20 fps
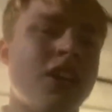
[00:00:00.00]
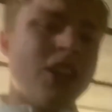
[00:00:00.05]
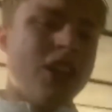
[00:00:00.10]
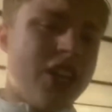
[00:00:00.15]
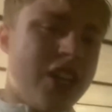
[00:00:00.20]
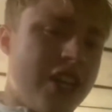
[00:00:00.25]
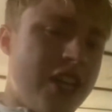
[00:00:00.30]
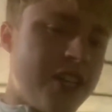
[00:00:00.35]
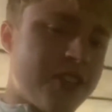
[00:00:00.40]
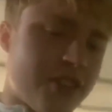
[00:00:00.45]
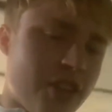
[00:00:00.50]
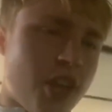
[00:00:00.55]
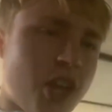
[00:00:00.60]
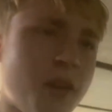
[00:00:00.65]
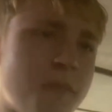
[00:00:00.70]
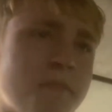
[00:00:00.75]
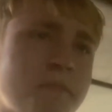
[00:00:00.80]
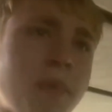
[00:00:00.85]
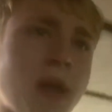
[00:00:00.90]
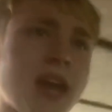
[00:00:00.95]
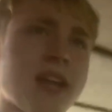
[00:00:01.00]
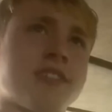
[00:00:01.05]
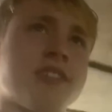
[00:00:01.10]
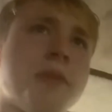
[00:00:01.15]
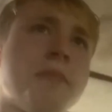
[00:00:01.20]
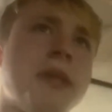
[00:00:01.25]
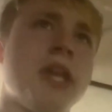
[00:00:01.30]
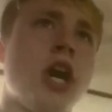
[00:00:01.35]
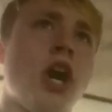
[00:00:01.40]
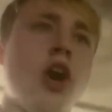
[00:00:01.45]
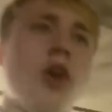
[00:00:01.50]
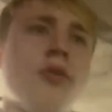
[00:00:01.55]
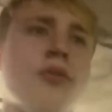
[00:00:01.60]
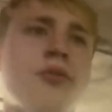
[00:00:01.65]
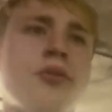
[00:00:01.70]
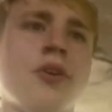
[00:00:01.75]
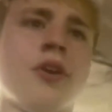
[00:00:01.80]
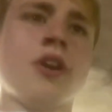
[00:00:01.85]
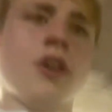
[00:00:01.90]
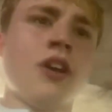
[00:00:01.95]
is better to be
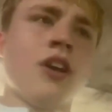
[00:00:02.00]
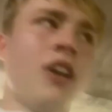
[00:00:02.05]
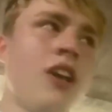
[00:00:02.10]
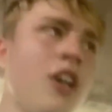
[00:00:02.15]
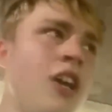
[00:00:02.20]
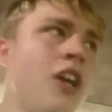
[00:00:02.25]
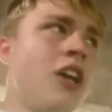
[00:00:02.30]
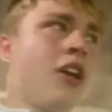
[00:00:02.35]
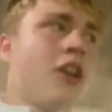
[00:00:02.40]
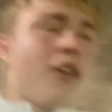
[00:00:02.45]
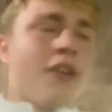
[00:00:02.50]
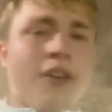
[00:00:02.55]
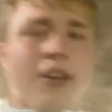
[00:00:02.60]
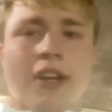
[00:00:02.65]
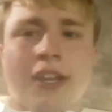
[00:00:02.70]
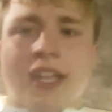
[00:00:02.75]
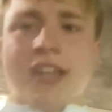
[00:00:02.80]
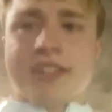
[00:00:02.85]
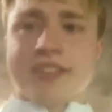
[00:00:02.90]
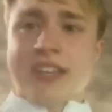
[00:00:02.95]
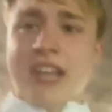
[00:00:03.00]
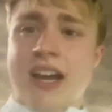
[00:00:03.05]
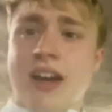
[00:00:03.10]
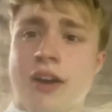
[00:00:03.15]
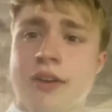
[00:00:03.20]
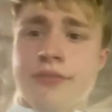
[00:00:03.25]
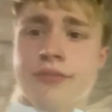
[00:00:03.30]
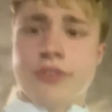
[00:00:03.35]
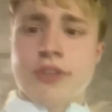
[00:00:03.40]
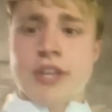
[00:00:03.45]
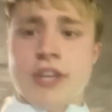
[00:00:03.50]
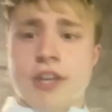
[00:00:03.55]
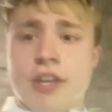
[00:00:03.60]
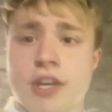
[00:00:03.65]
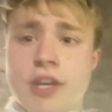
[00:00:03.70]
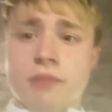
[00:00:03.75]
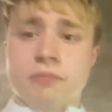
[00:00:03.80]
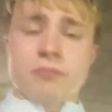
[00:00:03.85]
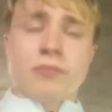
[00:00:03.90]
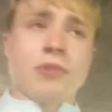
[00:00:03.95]
off, I guess, out of
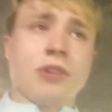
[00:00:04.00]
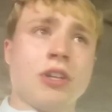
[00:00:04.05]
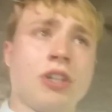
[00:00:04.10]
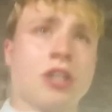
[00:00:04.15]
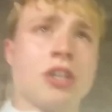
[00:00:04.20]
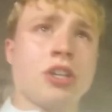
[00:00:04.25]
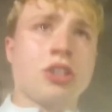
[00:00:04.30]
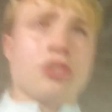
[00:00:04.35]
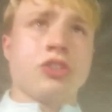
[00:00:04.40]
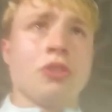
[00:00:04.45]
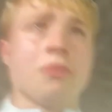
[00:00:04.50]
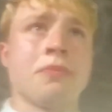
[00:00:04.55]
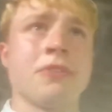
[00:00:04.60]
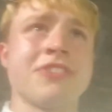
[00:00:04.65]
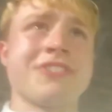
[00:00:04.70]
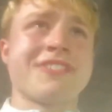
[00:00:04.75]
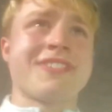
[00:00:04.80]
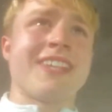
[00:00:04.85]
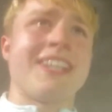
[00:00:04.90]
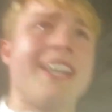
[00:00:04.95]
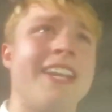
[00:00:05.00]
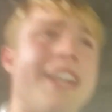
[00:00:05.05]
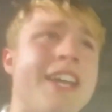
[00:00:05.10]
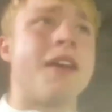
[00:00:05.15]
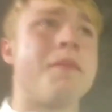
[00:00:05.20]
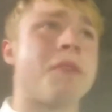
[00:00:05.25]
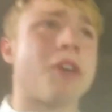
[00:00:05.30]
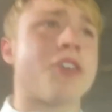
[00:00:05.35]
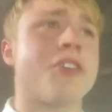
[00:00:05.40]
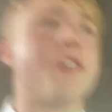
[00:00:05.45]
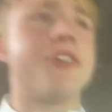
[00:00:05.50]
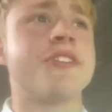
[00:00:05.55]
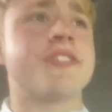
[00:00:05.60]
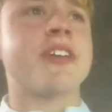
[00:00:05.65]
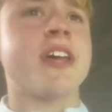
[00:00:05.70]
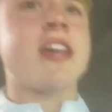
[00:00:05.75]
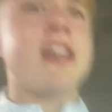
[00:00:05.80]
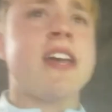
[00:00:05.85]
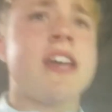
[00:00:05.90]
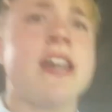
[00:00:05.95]
the club than still in it, because
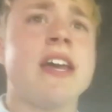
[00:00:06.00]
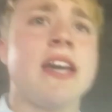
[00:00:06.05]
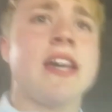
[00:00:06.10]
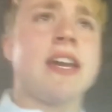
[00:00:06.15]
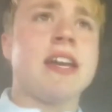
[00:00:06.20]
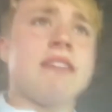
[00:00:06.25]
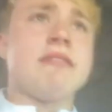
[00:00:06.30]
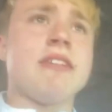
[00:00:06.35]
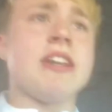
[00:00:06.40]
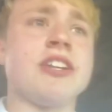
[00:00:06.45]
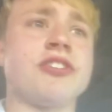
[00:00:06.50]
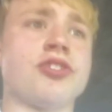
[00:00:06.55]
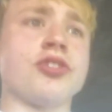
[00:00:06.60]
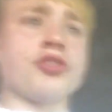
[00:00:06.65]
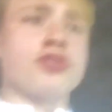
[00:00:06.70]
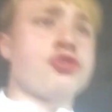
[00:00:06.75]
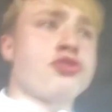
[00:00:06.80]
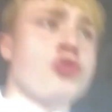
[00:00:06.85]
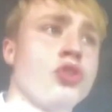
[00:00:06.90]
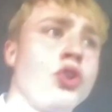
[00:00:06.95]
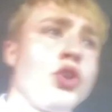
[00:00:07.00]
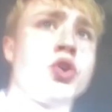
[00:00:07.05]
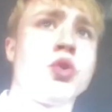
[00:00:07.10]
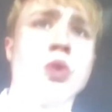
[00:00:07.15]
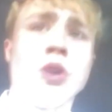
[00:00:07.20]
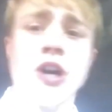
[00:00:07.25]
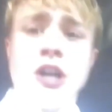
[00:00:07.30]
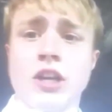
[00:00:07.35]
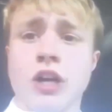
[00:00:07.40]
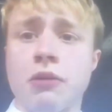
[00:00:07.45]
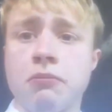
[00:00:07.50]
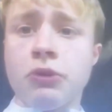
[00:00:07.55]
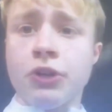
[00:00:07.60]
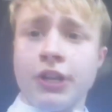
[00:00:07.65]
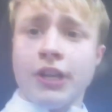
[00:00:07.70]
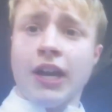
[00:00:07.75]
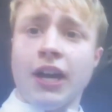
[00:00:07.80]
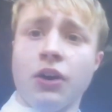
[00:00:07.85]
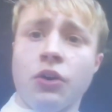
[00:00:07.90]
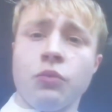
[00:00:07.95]
it does draw quite a lot of
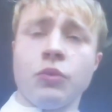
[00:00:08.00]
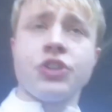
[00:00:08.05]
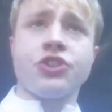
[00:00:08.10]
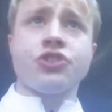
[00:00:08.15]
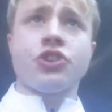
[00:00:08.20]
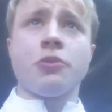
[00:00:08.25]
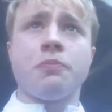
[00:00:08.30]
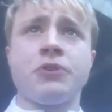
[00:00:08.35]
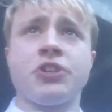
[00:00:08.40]
money out, which could be